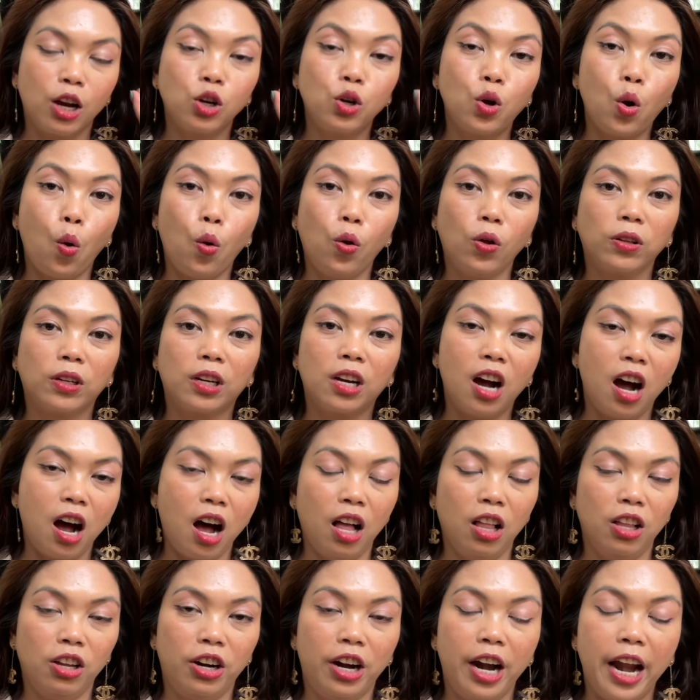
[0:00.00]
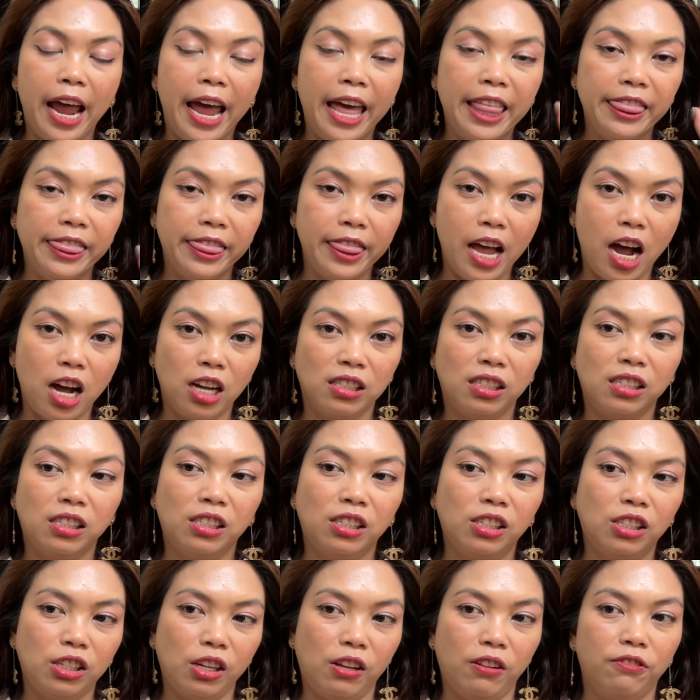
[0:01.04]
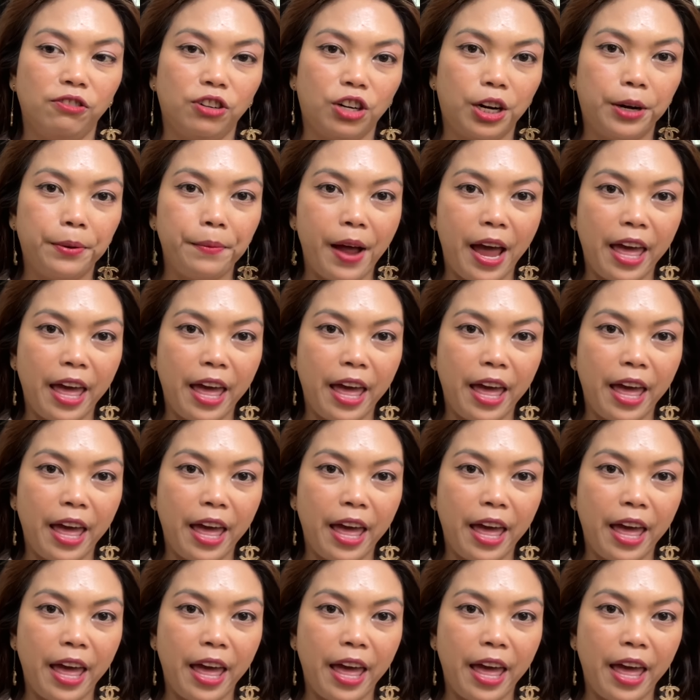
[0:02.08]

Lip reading: gold color and not silver.